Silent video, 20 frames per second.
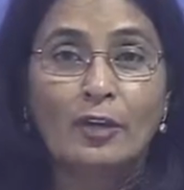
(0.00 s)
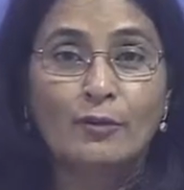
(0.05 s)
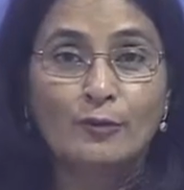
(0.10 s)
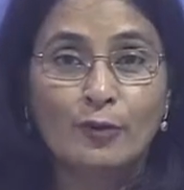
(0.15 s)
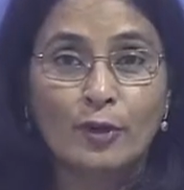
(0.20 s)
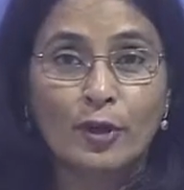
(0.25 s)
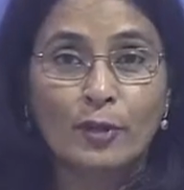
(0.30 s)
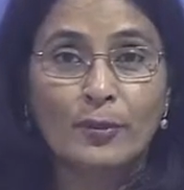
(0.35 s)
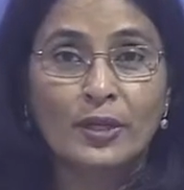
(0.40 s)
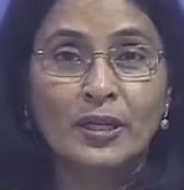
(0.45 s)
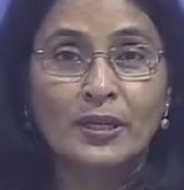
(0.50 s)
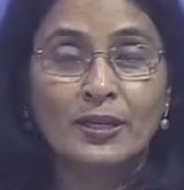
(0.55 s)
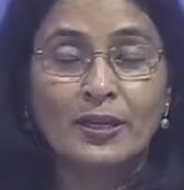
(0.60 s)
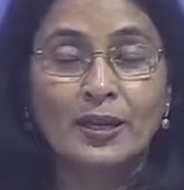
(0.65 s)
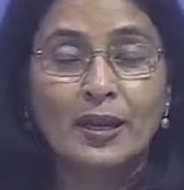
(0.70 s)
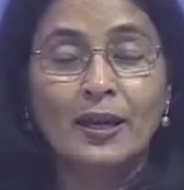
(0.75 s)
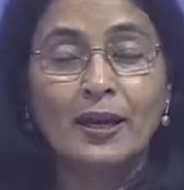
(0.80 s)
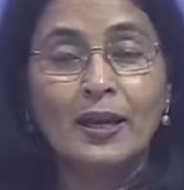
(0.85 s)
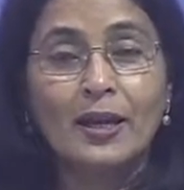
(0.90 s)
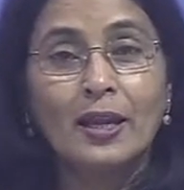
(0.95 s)
from
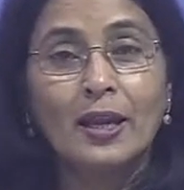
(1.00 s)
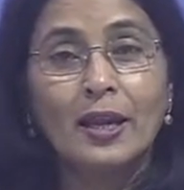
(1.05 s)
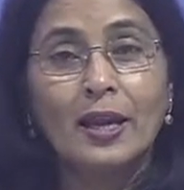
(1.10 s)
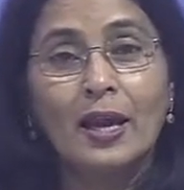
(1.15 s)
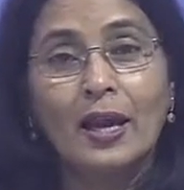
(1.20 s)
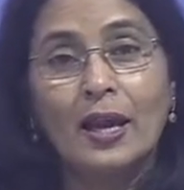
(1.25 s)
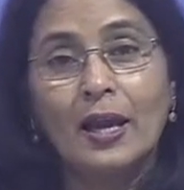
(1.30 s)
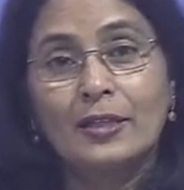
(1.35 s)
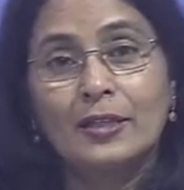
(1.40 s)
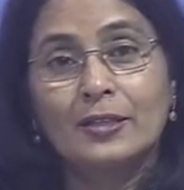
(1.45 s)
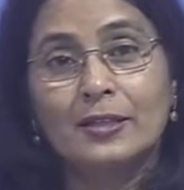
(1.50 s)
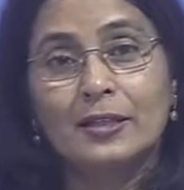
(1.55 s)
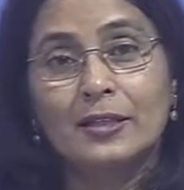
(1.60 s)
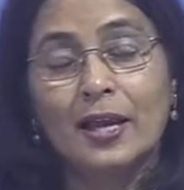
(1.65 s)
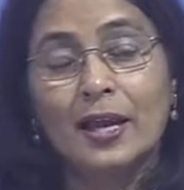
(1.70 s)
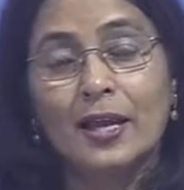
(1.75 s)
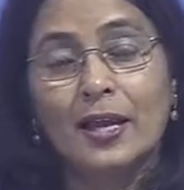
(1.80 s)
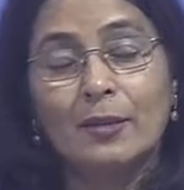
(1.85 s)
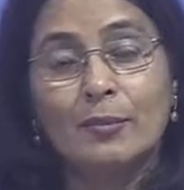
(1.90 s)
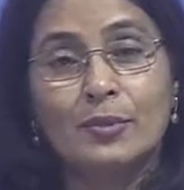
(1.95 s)
India. And
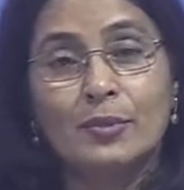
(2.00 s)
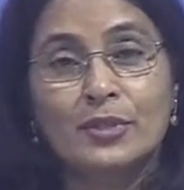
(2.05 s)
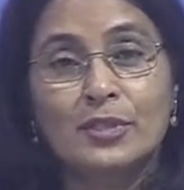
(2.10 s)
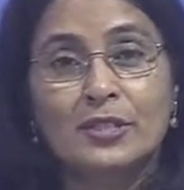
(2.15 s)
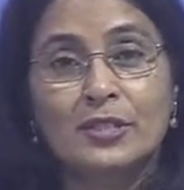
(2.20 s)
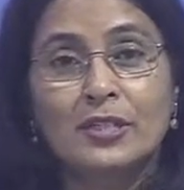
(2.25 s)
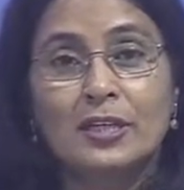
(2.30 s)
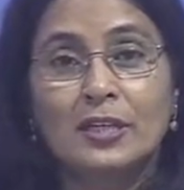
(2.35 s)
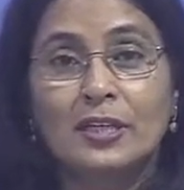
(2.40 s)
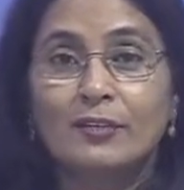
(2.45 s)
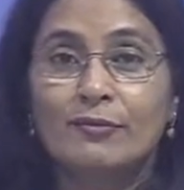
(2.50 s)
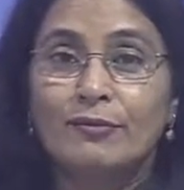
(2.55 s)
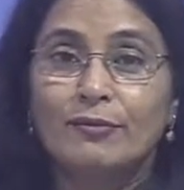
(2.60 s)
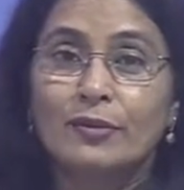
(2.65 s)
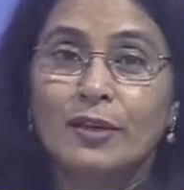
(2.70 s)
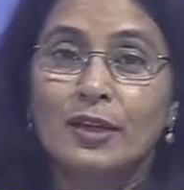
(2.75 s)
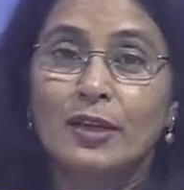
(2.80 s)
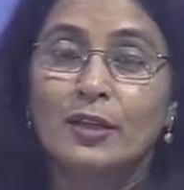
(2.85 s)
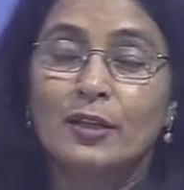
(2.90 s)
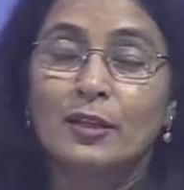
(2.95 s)
I personally
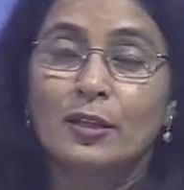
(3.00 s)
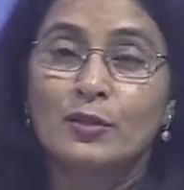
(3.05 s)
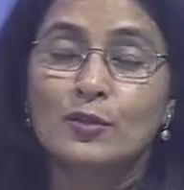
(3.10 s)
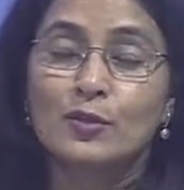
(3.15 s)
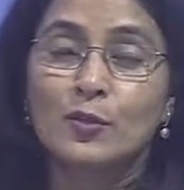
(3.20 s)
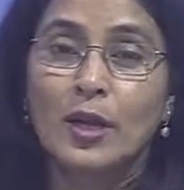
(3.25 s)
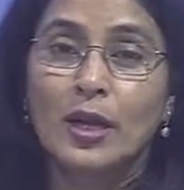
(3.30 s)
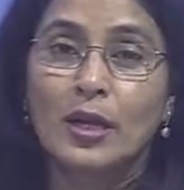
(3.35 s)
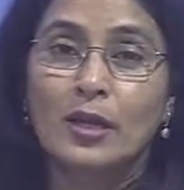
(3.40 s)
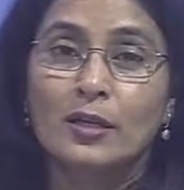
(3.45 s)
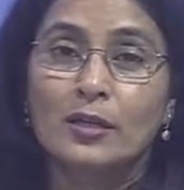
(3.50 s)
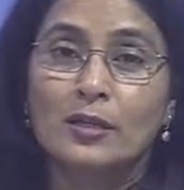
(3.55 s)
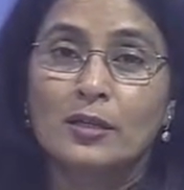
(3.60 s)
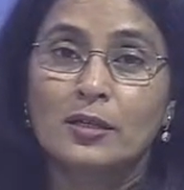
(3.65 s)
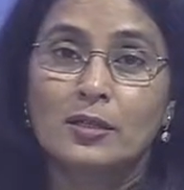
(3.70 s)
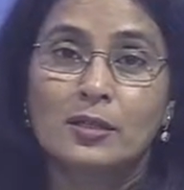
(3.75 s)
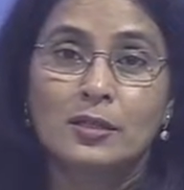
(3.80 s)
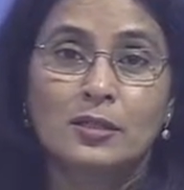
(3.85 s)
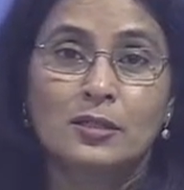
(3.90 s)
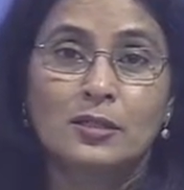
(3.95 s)
feel the
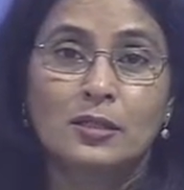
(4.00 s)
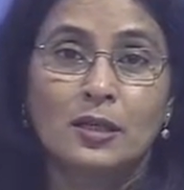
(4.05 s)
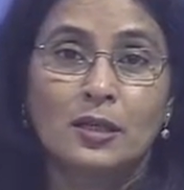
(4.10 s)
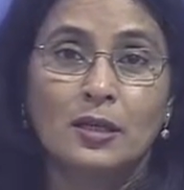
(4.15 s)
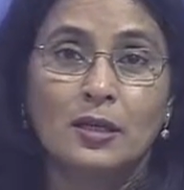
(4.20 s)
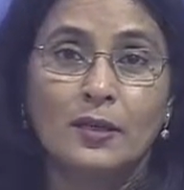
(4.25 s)
jewelers,